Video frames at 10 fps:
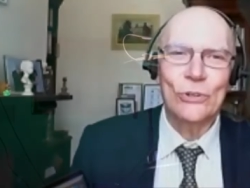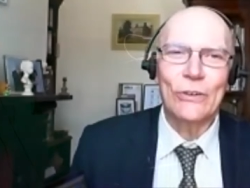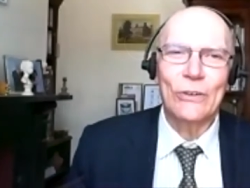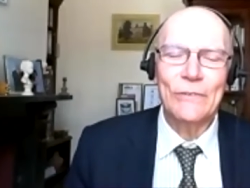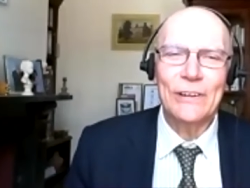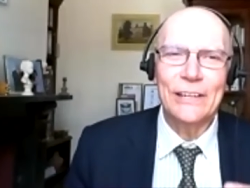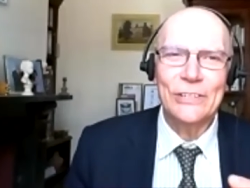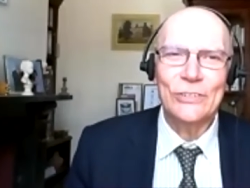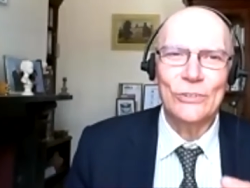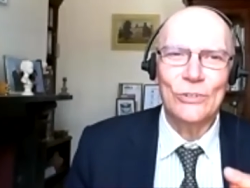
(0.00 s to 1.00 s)
I've never
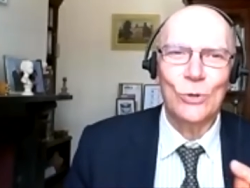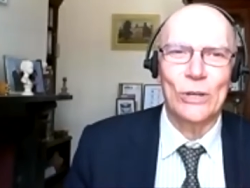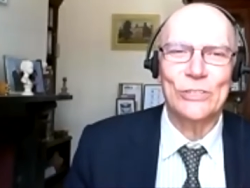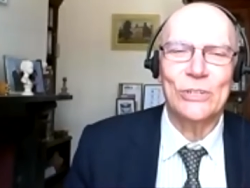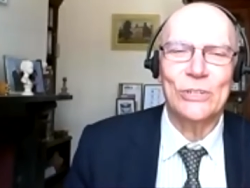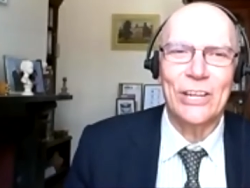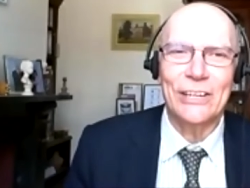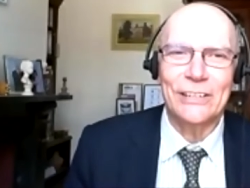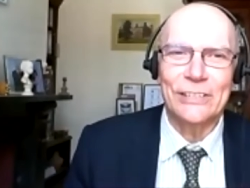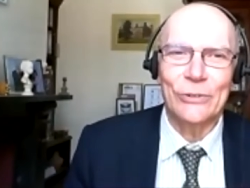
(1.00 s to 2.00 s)
listened quite so
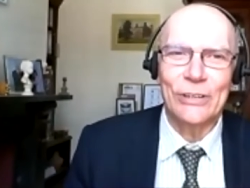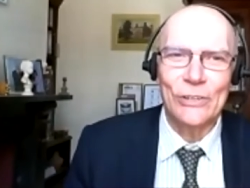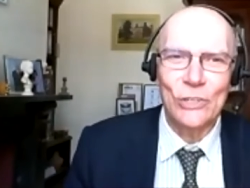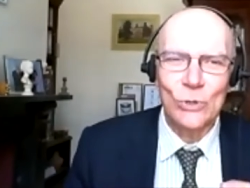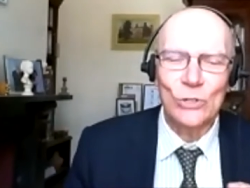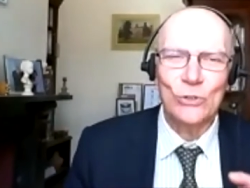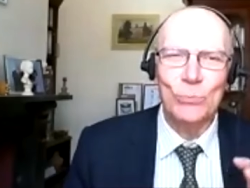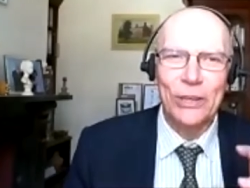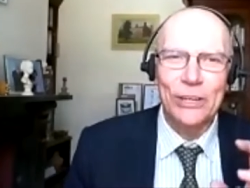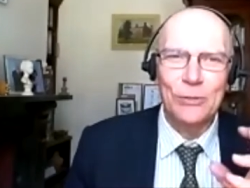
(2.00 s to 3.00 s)
intently. So I, I switched on
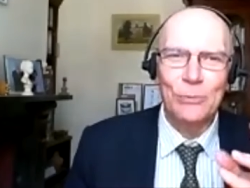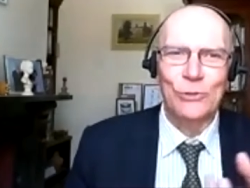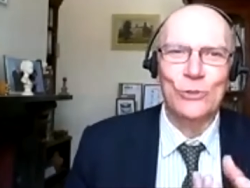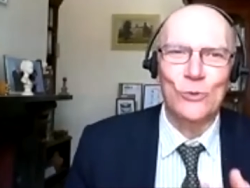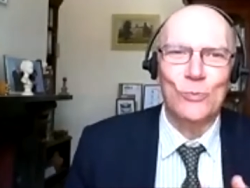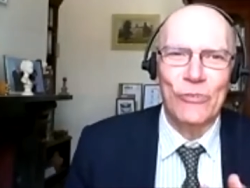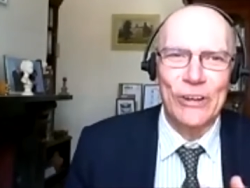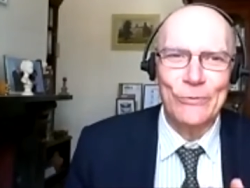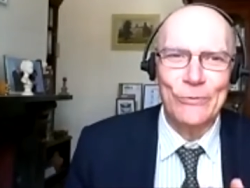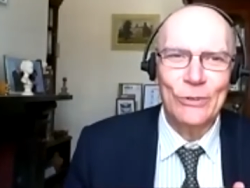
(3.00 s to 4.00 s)
my entomological
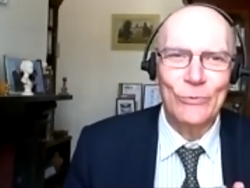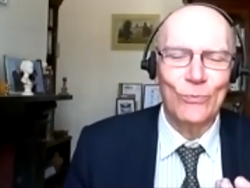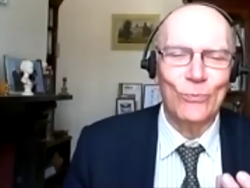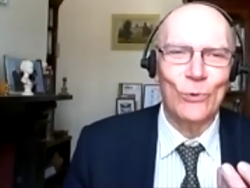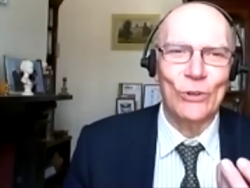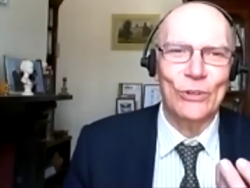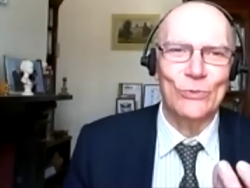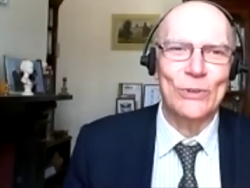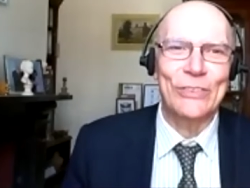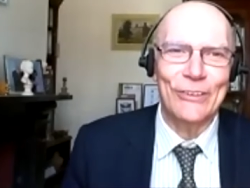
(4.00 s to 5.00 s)
brain when I was
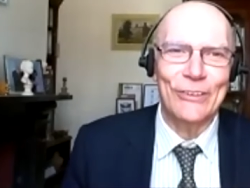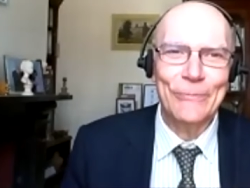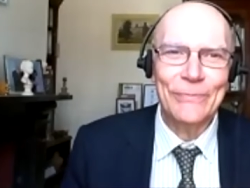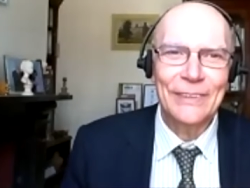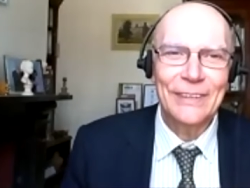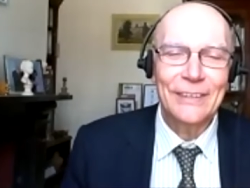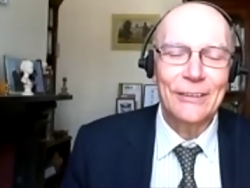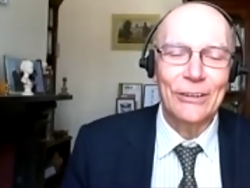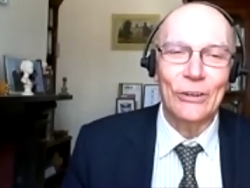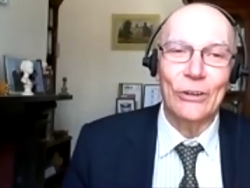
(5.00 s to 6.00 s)
with her,
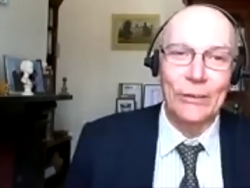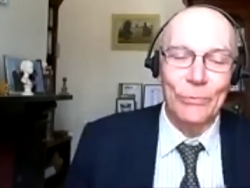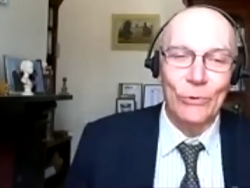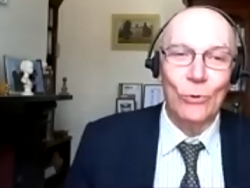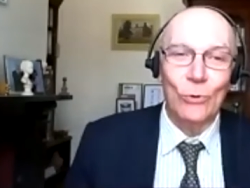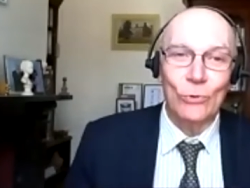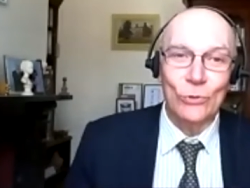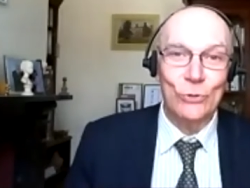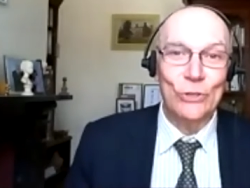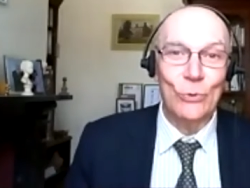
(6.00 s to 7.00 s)
uh,
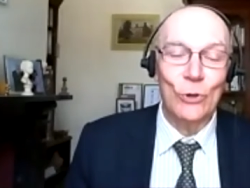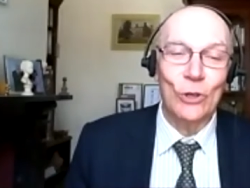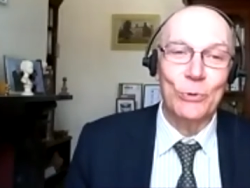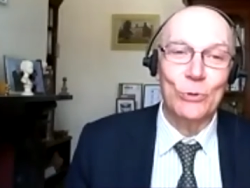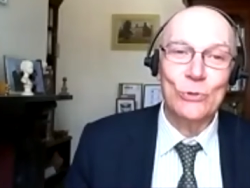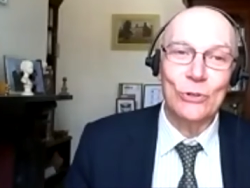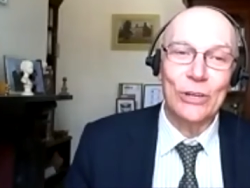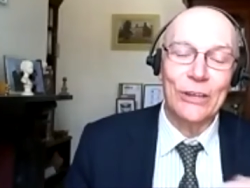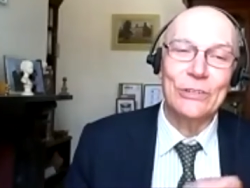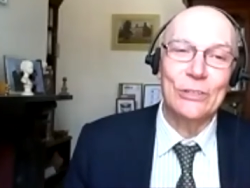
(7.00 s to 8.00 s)
doing the work, but also
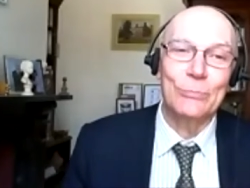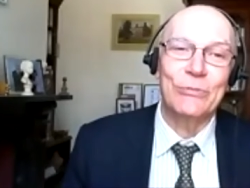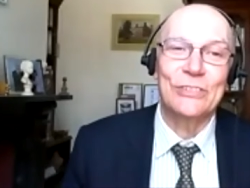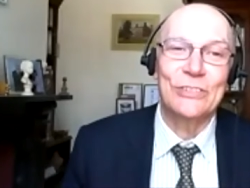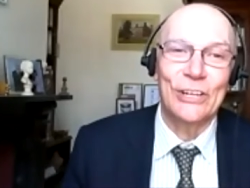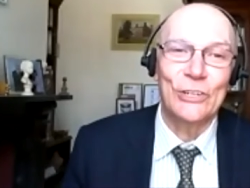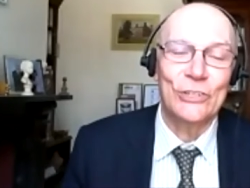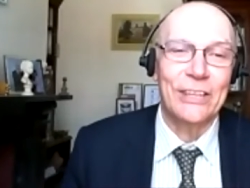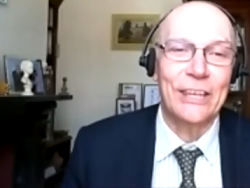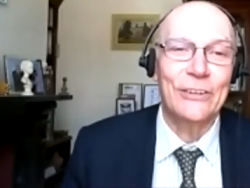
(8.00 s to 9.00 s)
going to the presentation
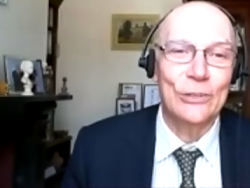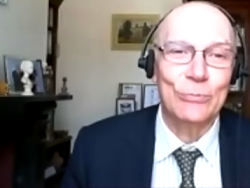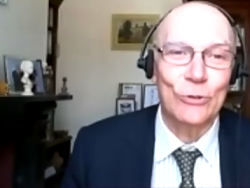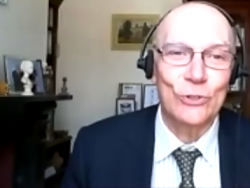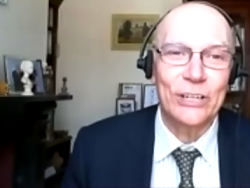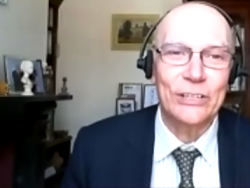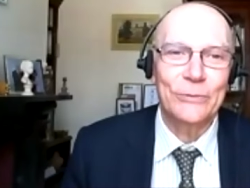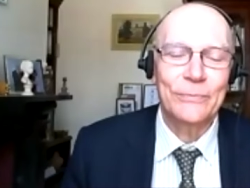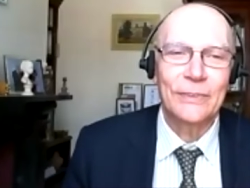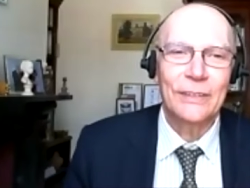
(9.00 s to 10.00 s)
at the end of the project.
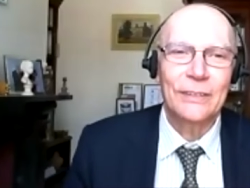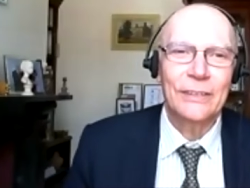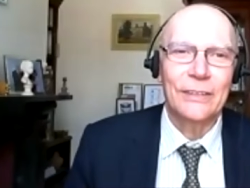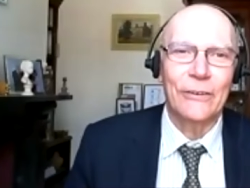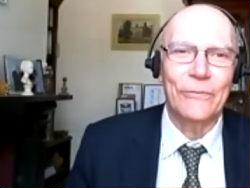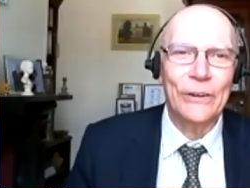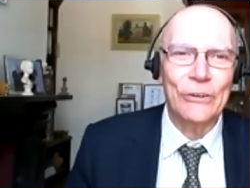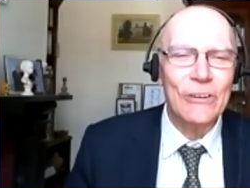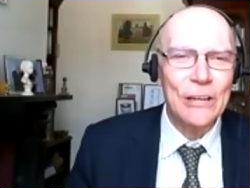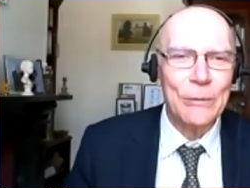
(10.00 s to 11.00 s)
I found it
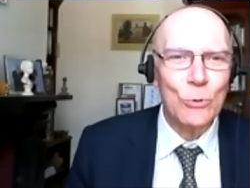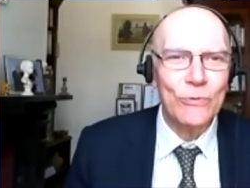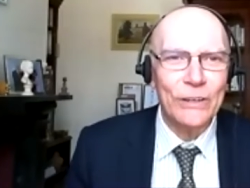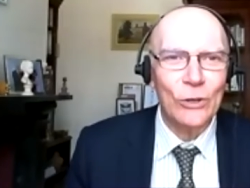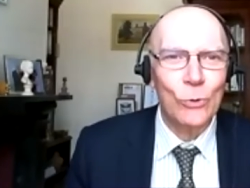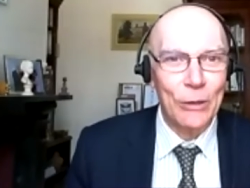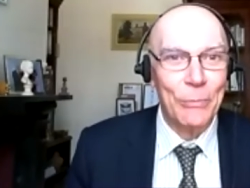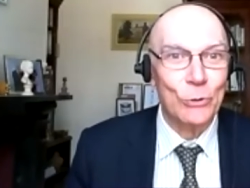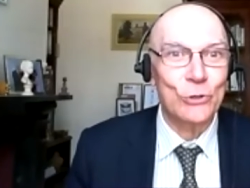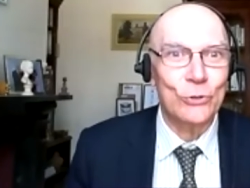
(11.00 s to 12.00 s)
really moving, quite
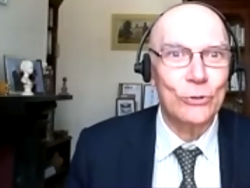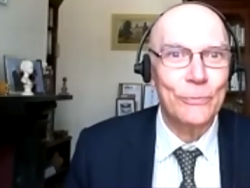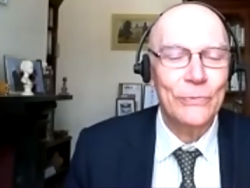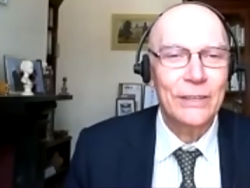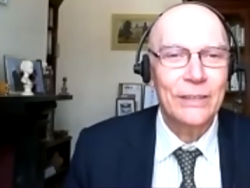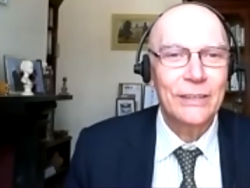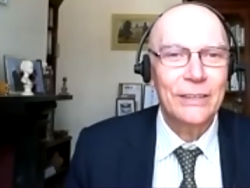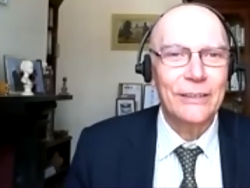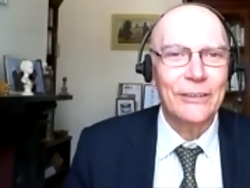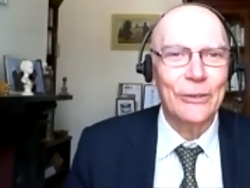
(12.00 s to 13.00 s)
emotional
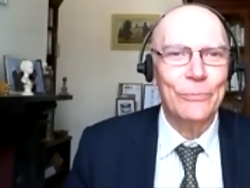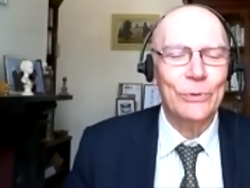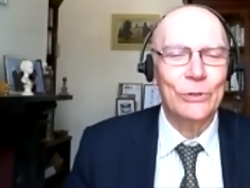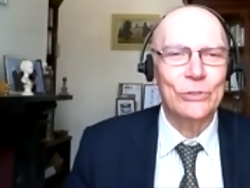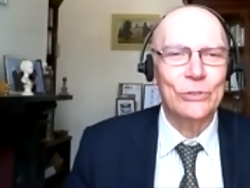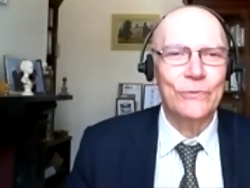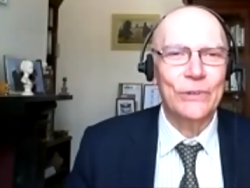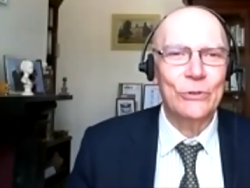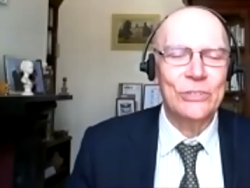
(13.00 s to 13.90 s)
um, because Fiona